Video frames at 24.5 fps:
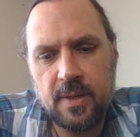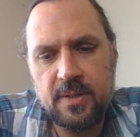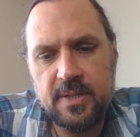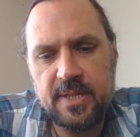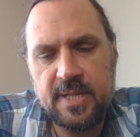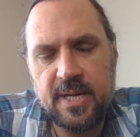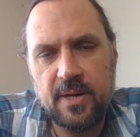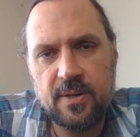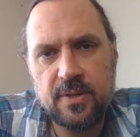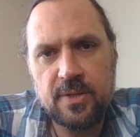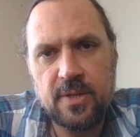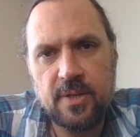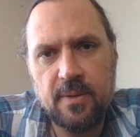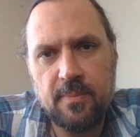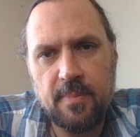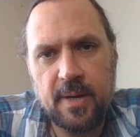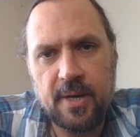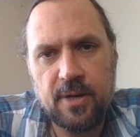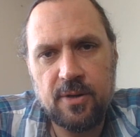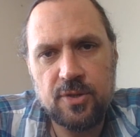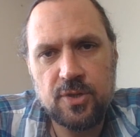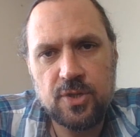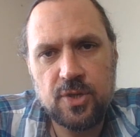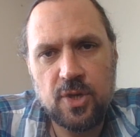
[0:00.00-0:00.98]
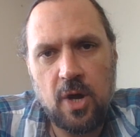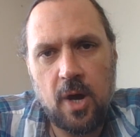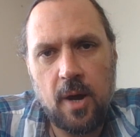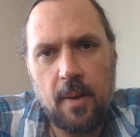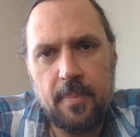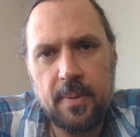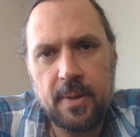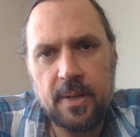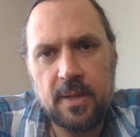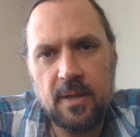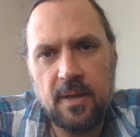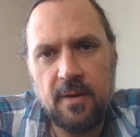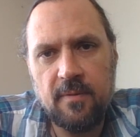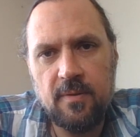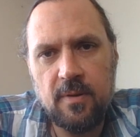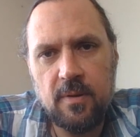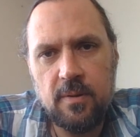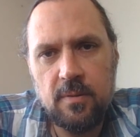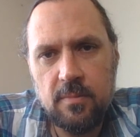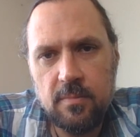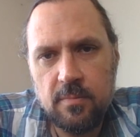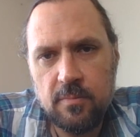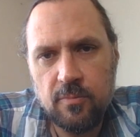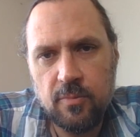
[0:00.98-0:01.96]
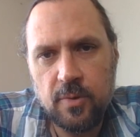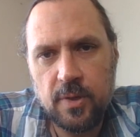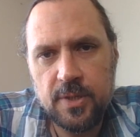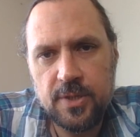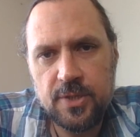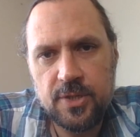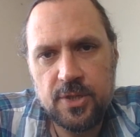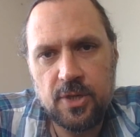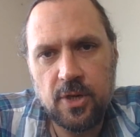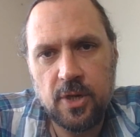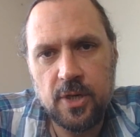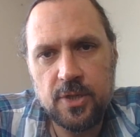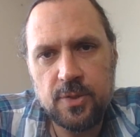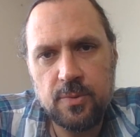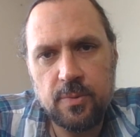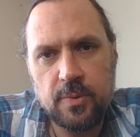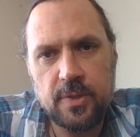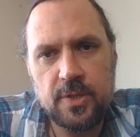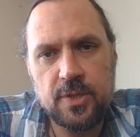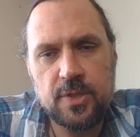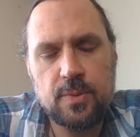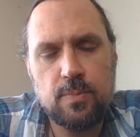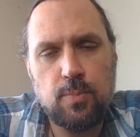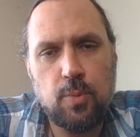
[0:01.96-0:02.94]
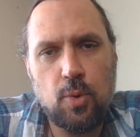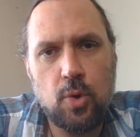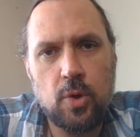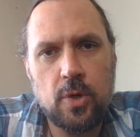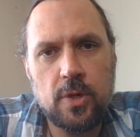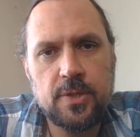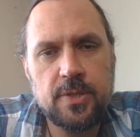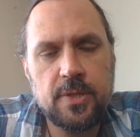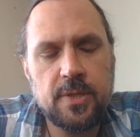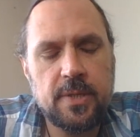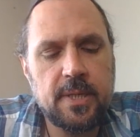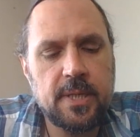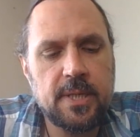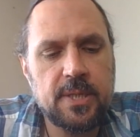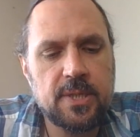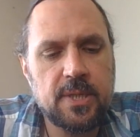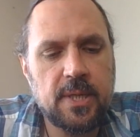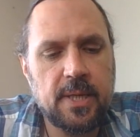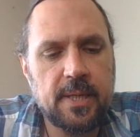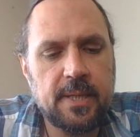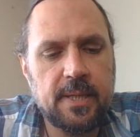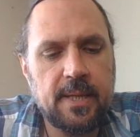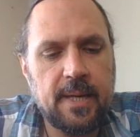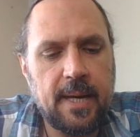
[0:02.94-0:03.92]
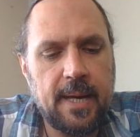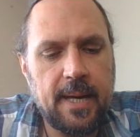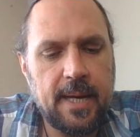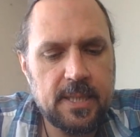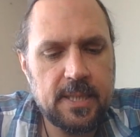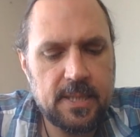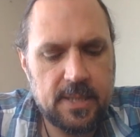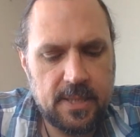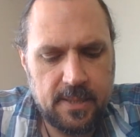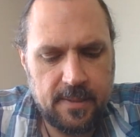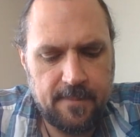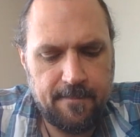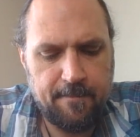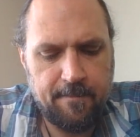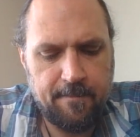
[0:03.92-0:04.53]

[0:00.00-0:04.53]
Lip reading: down to the microscopic level, where it starts with the spores and things like that.